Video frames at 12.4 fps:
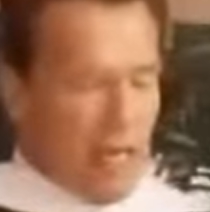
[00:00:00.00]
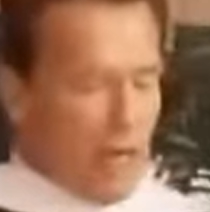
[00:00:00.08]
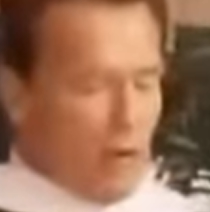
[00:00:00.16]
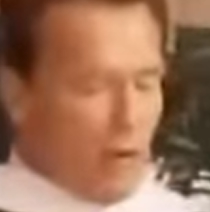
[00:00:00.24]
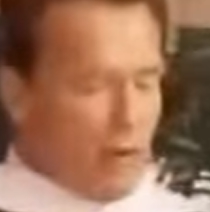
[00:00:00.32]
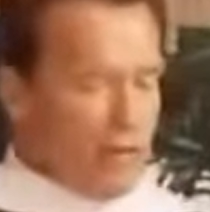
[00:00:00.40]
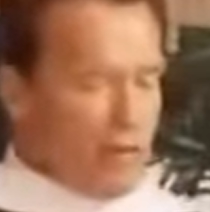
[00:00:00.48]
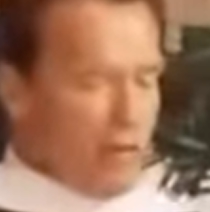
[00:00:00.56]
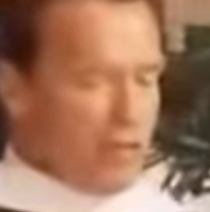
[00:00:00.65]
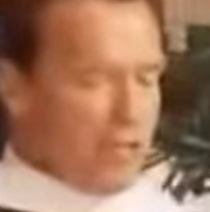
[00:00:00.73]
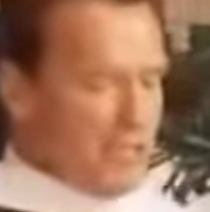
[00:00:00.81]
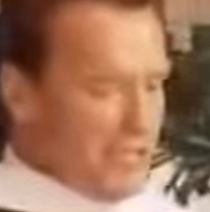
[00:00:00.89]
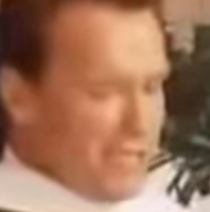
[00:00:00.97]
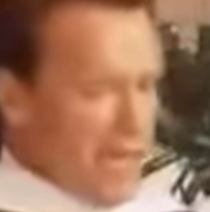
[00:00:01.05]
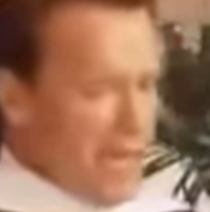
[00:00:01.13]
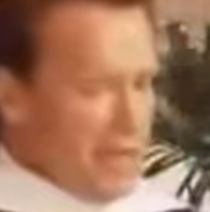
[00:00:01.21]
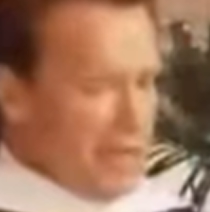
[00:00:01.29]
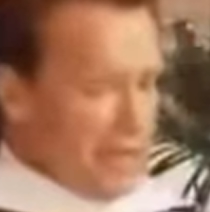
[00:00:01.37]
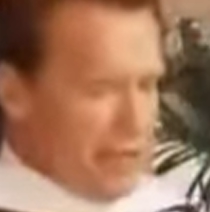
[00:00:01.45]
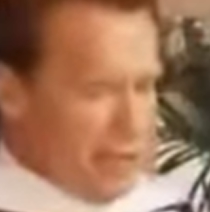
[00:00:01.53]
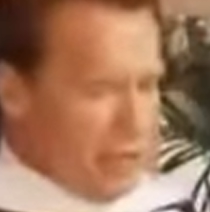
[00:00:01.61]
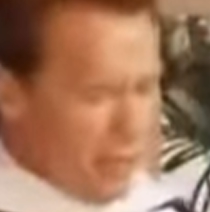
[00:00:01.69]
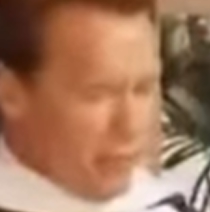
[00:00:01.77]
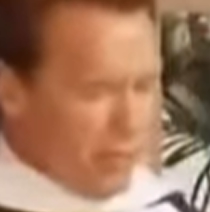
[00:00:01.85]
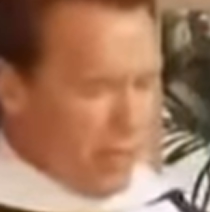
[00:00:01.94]
And one of the most exciting
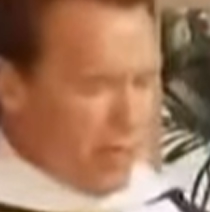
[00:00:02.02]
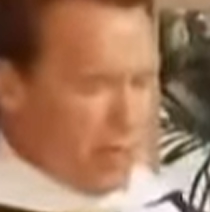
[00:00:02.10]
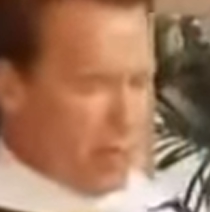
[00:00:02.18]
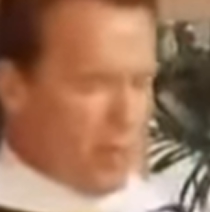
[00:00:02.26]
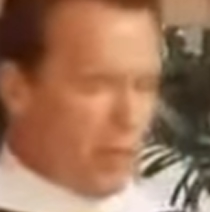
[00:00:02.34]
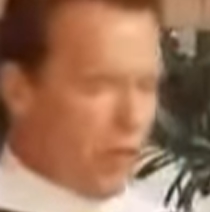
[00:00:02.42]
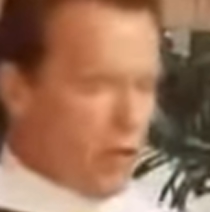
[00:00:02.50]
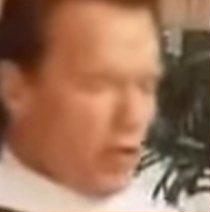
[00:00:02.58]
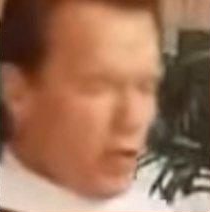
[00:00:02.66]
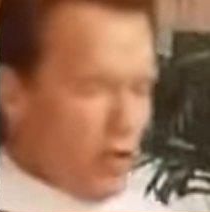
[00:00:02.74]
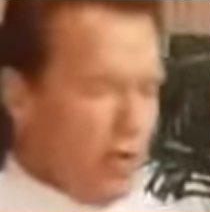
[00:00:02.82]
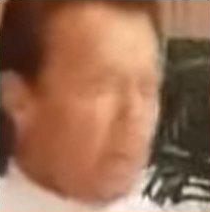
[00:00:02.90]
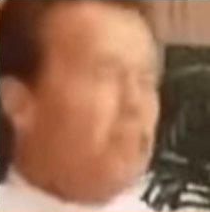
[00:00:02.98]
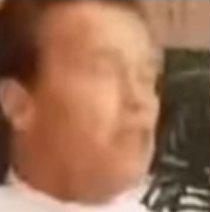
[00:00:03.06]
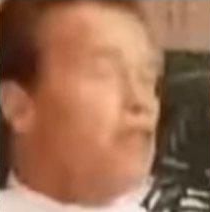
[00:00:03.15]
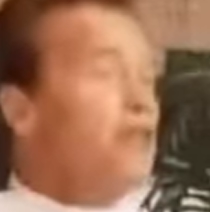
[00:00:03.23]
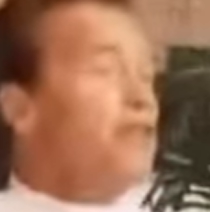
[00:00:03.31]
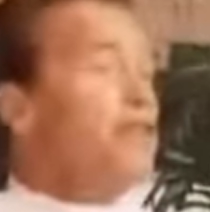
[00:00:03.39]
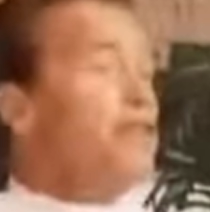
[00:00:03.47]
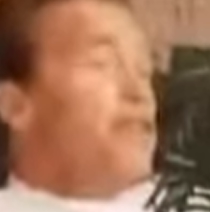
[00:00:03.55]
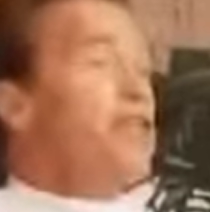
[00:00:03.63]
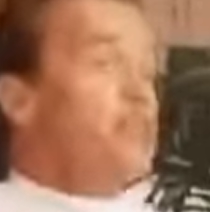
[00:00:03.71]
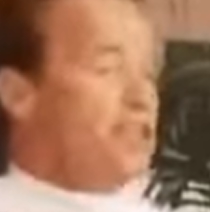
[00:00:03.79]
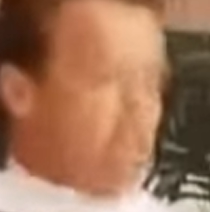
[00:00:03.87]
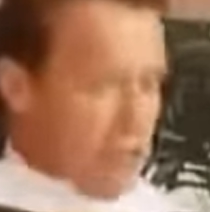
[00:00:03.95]
things for me has been to learn about the great
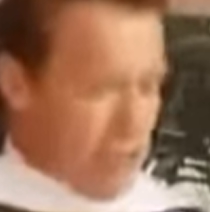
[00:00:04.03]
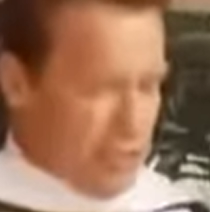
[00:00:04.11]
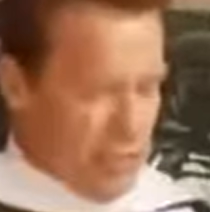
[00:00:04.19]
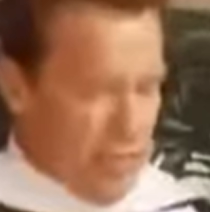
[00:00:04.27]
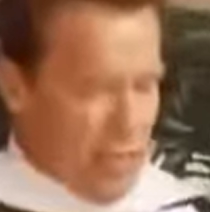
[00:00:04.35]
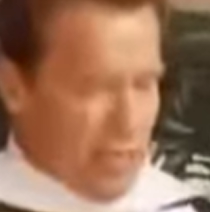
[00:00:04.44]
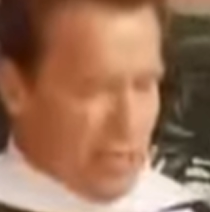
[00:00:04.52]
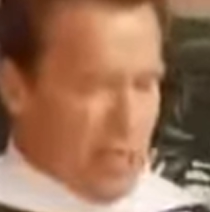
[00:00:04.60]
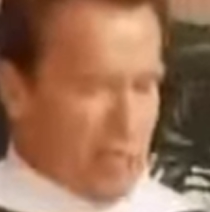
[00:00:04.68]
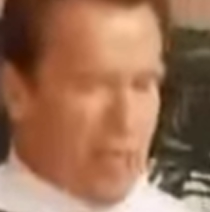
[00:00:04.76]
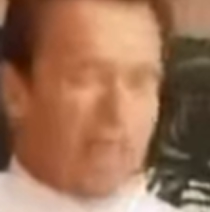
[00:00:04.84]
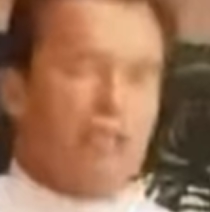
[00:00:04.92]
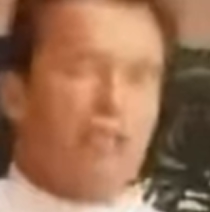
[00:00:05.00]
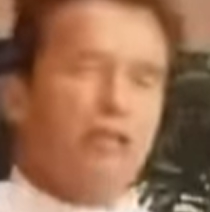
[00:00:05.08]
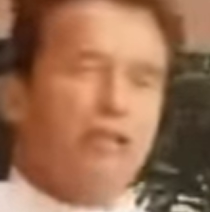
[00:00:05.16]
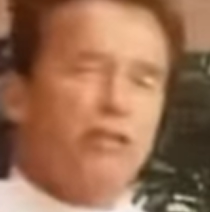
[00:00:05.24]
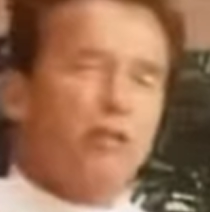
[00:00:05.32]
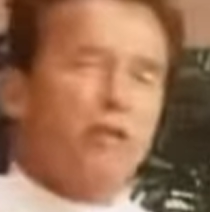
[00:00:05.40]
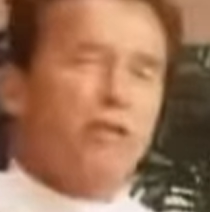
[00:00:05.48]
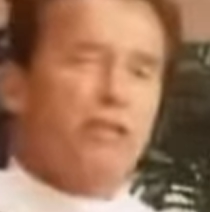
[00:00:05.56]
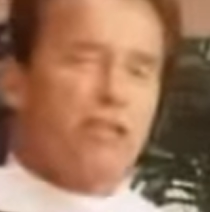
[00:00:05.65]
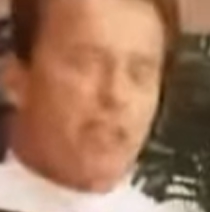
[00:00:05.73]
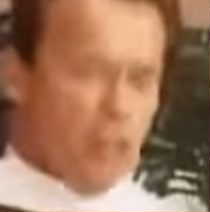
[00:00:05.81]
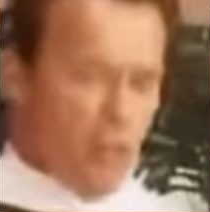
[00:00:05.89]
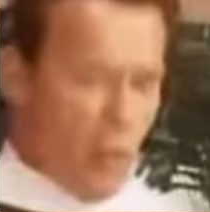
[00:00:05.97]
traditions that make this
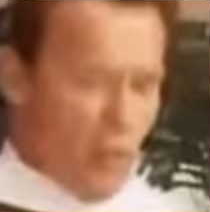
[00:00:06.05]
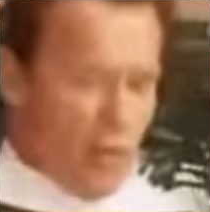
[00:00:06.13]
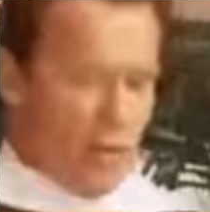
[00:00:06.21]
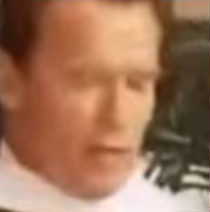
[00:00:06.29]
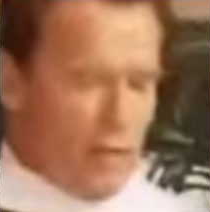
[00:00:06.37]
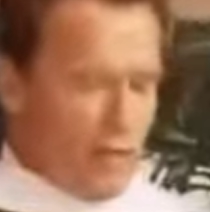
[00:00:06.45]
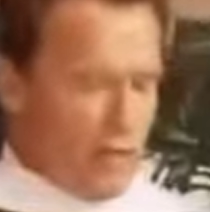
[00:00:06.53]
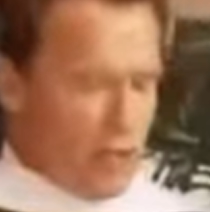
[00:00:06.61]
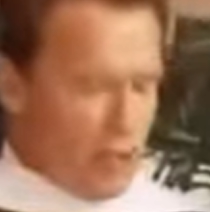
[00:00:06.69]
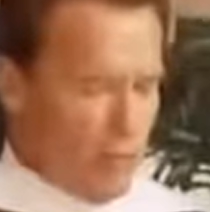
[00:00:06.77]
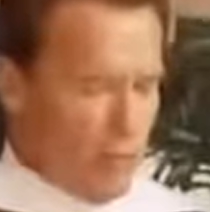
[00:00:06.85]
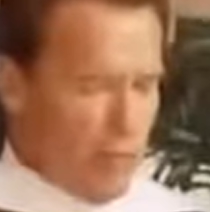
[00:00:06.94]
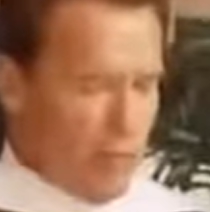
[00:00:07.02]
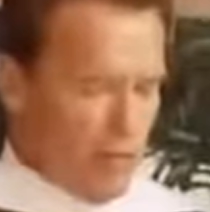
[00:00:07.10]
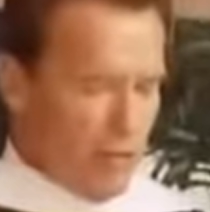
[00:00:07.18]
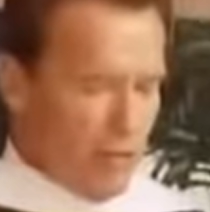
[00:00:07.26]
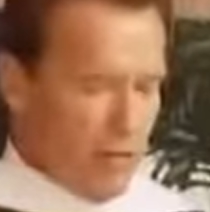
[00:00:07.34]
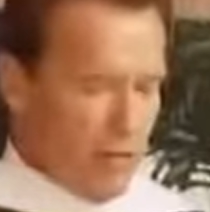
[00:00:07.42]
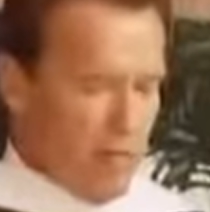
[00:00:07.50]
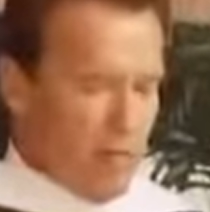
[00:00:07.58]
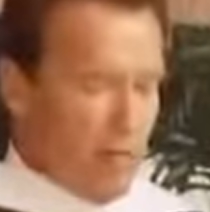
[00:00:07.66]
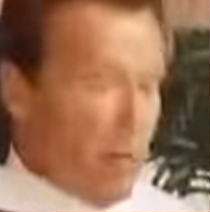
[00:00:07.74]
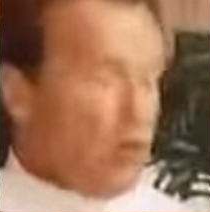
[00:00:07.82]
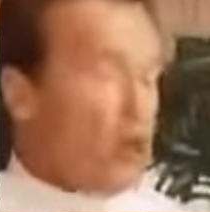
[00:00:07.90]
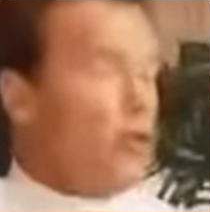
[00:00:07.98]
university so wonderful and so special.
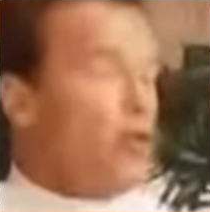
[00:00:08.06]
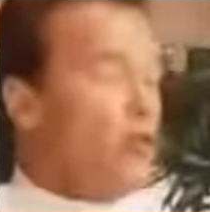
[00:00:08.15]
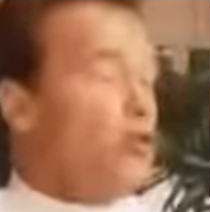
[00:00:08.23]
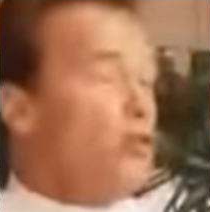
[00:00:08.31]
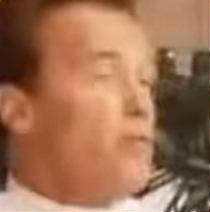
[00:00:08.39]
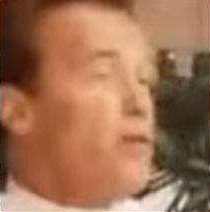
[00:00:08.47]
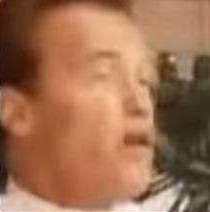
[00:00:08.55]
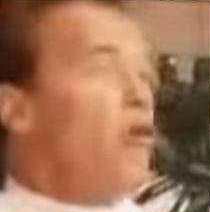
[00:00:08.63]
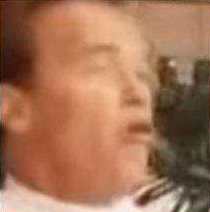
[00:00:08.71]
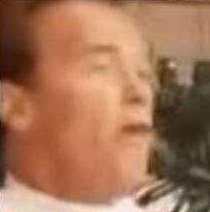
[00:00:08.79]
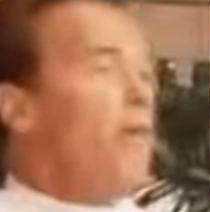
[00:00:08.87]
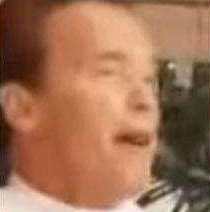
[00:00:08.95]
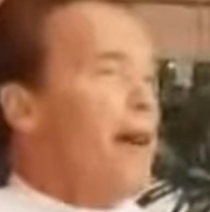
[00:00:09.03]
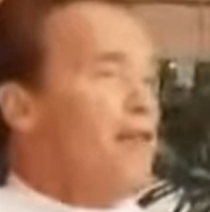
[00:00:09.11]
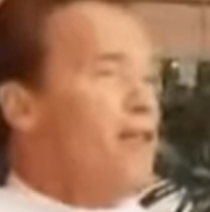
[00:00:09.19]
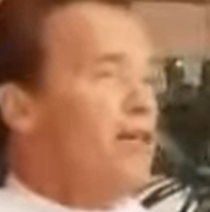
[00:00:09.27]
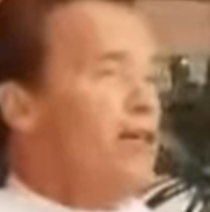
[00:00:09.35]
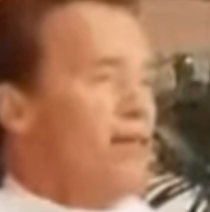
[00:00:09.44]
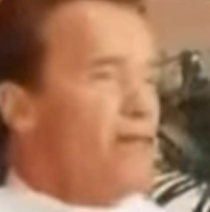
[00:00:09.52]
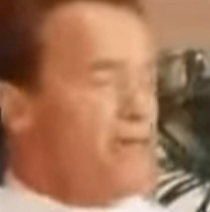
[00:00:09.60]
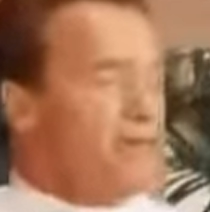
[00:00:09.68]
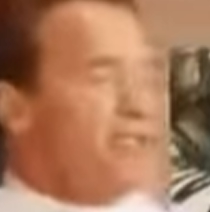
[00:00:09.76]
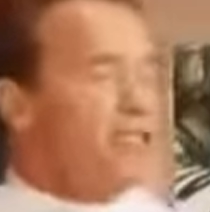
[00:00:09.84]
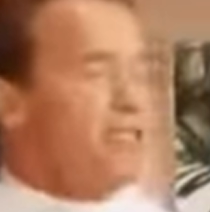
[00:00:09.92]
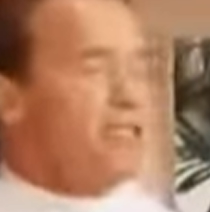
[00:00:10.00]
My daughter told me all about, for
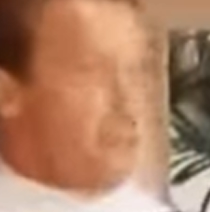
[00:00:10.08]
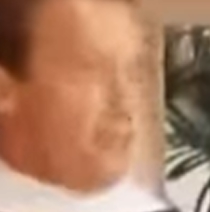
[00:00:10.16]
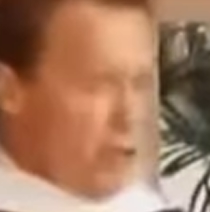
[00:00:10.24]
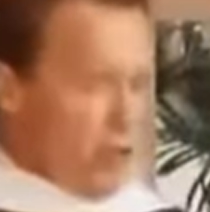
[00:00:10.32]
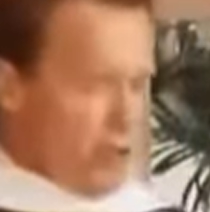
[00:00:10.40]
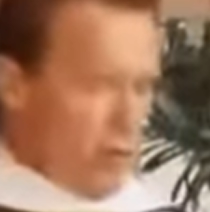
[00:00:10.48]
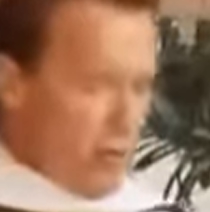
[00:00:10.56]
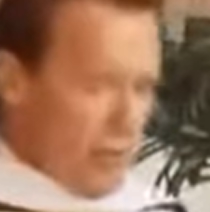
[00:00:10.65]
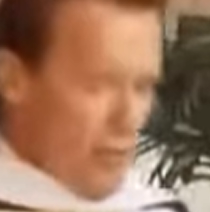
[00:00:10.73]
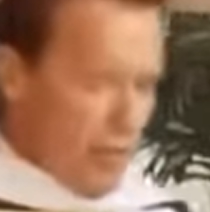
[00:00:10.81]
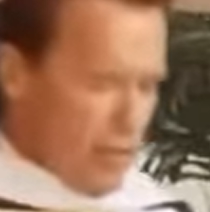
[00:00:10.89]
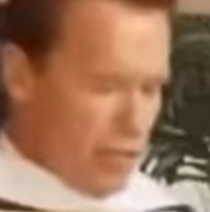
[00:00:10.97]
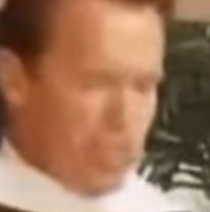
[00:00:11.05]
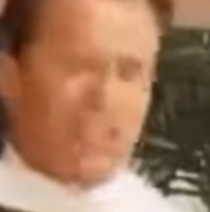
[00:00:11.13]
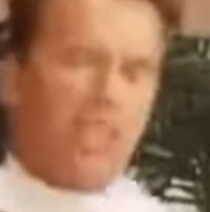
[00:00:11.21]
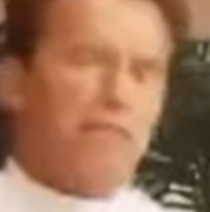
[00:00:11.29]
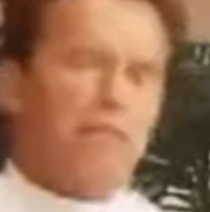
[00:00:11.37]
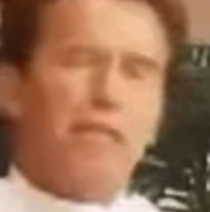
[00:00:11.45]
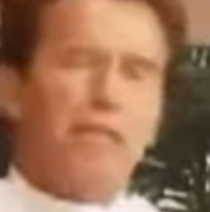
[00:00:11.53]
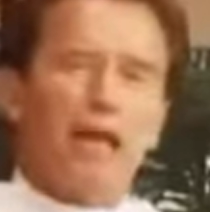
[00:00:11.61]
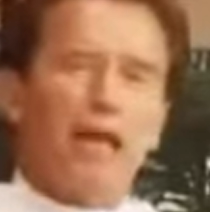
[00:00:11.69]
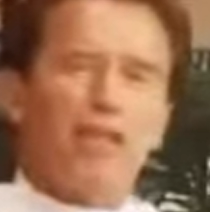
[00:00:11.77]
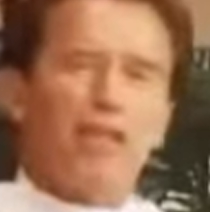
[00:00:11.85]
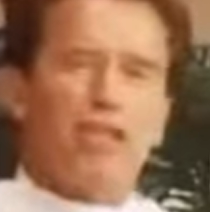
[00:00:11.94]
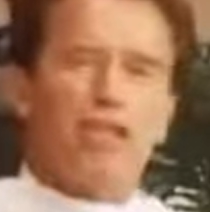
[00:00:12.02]
instance, the Victory Bell. She sat me
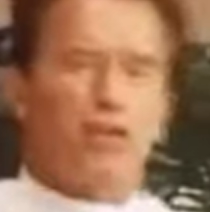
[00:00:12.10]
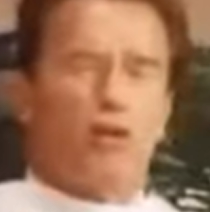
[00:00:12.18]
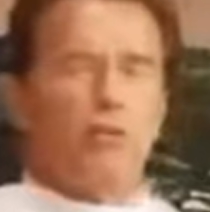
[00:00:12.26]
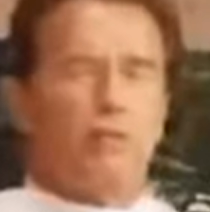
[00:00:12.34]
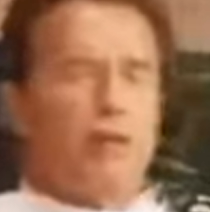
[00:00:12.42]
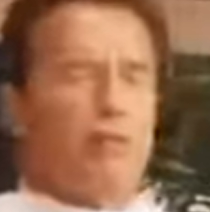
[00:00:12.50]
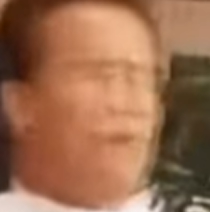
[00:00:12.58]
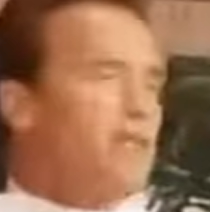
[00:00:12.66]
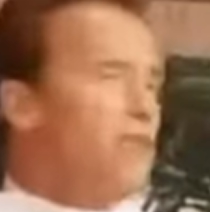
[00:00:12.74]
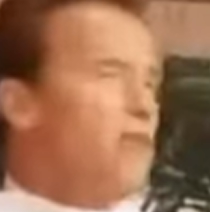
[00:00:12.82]
down and she told me about it.